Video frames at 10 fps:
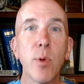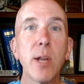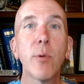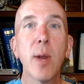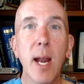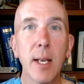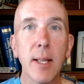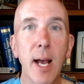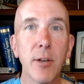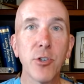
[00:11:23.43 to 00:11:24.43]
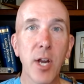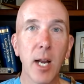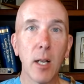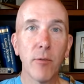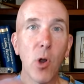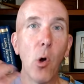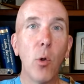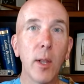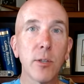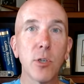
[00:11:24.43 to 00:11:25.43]
recreate that channel of
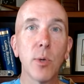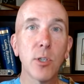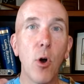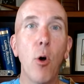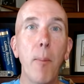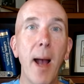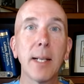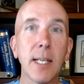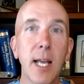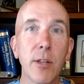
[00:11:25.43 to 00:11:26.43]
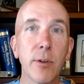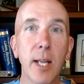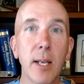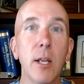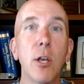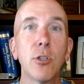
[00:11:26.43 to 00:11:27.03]
colon so it's all back together again.